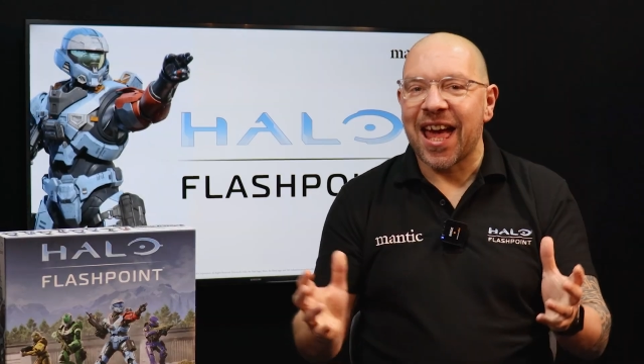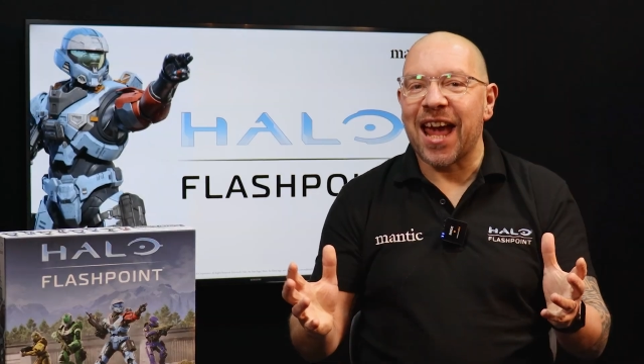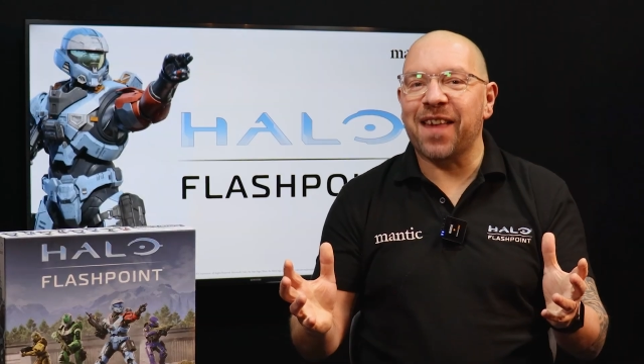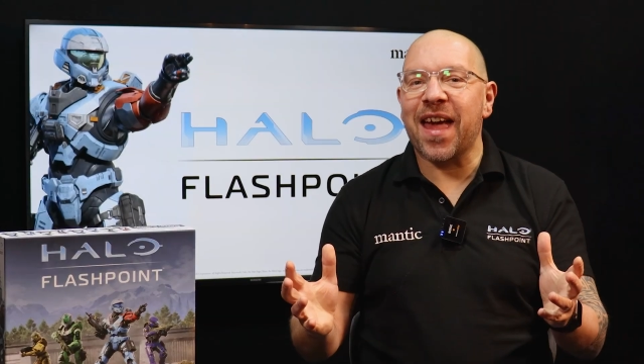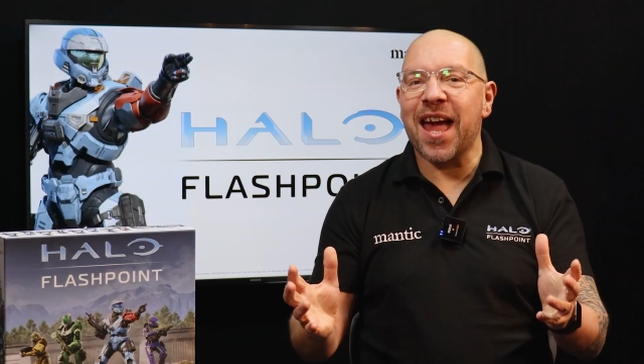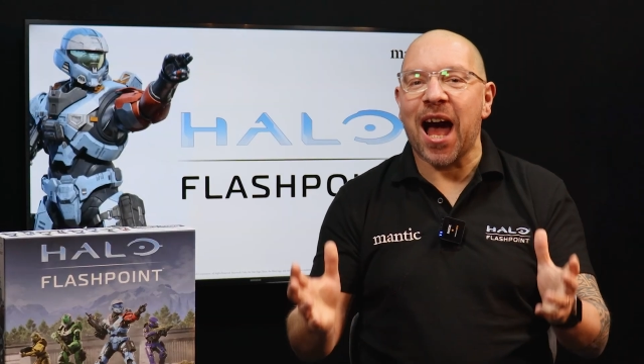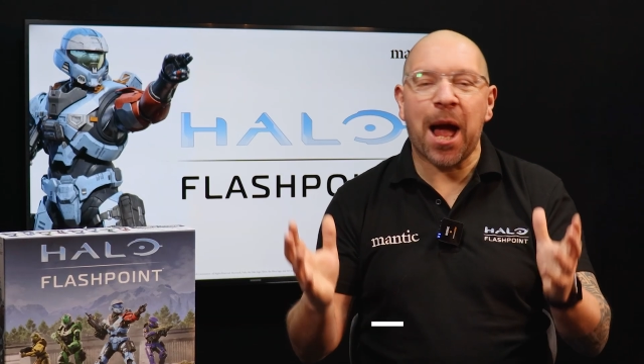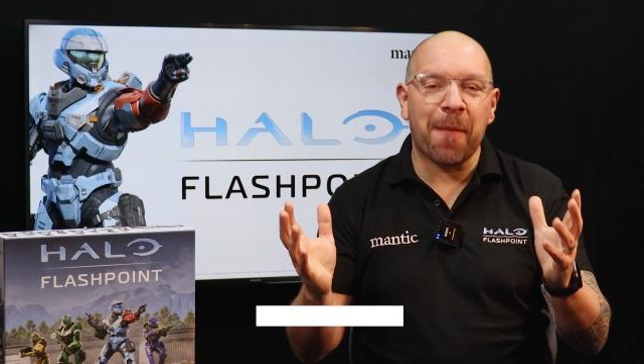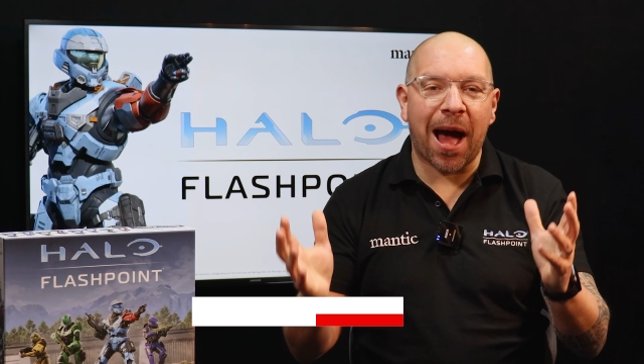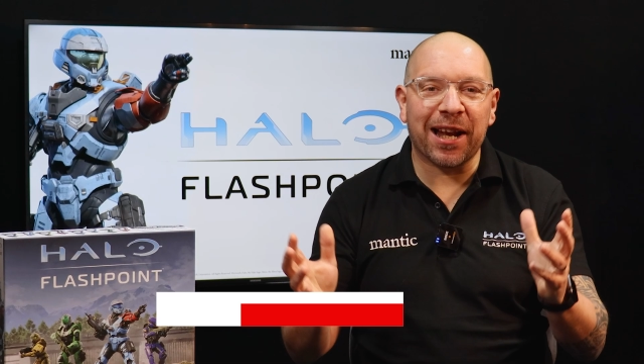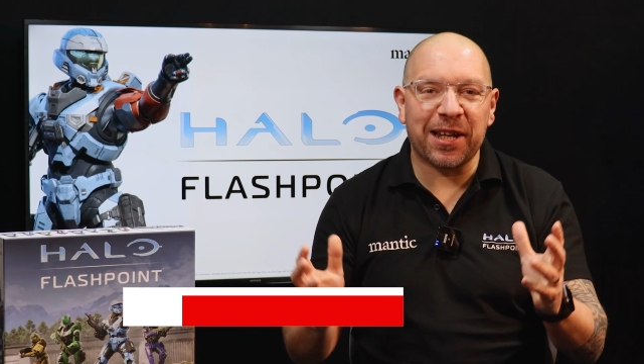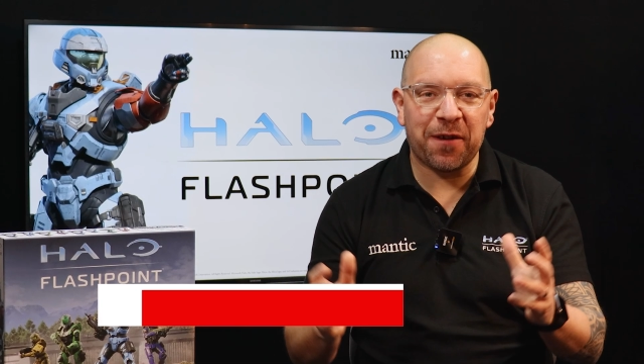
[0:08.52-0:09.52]
Hey there, I'm
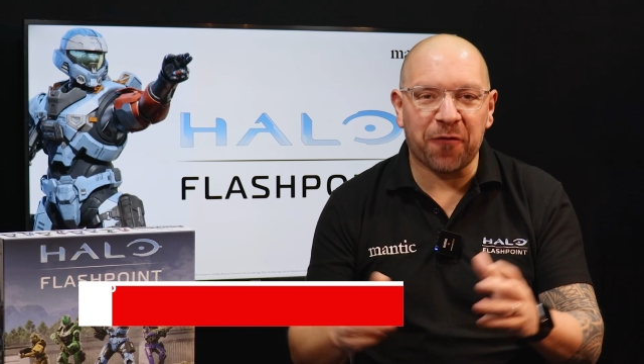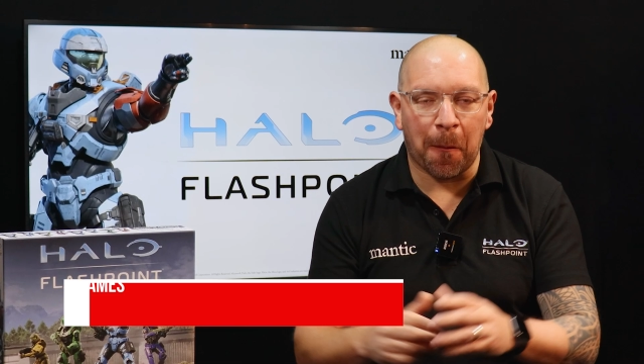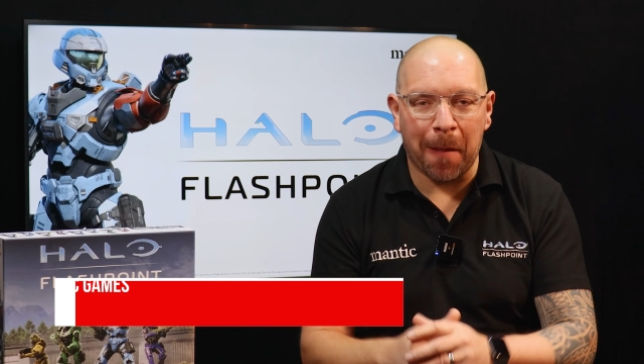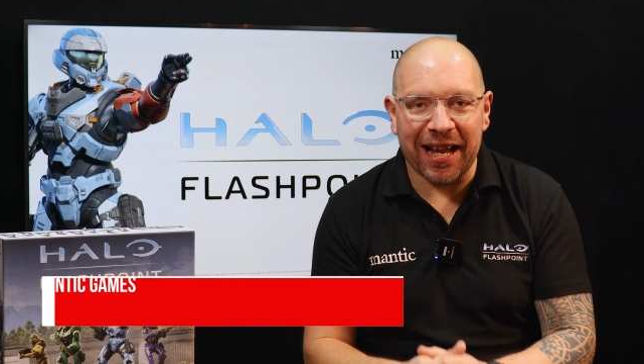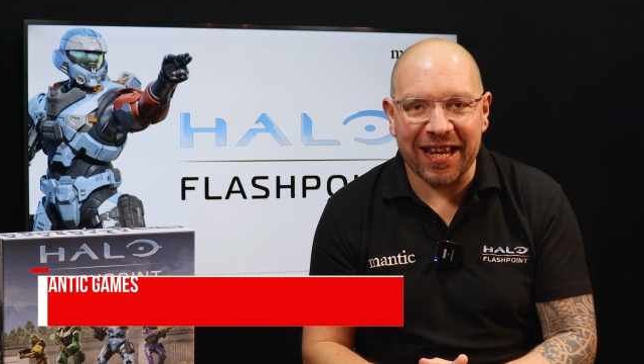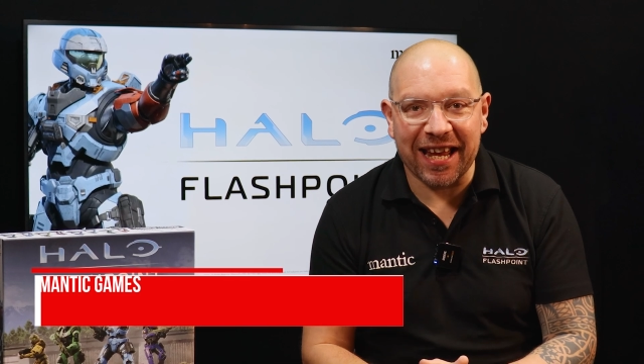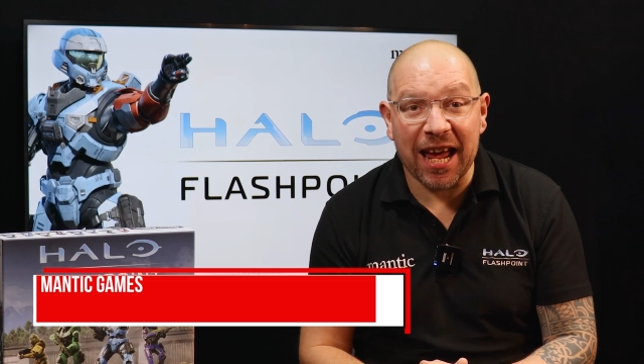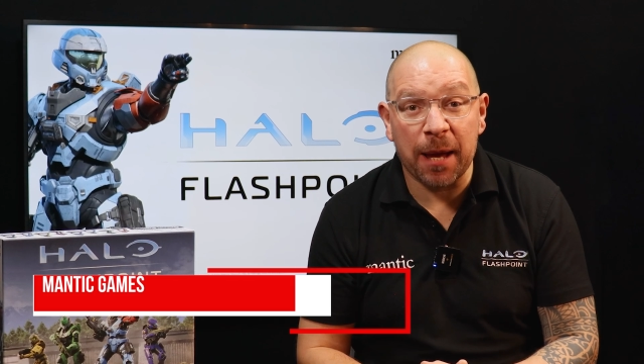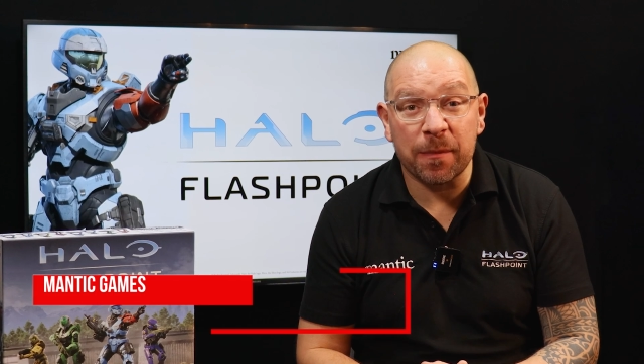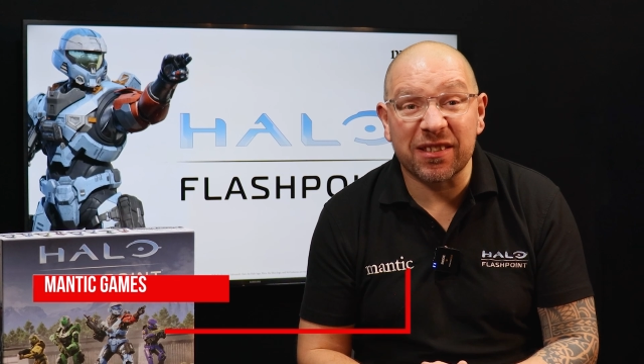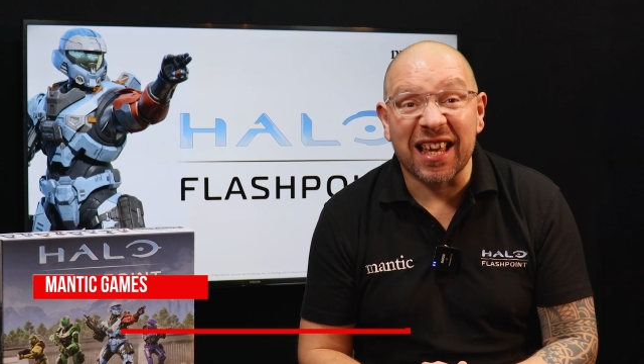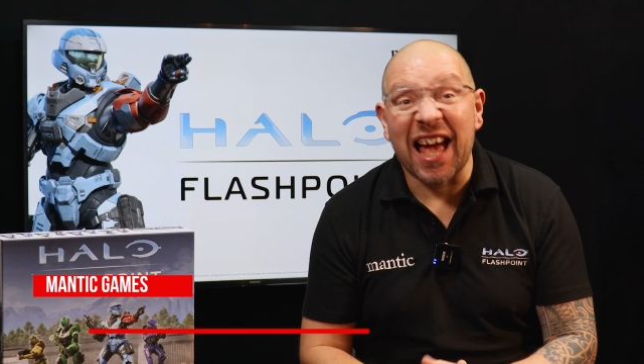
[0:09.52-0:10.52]
Andy from Mantic Games,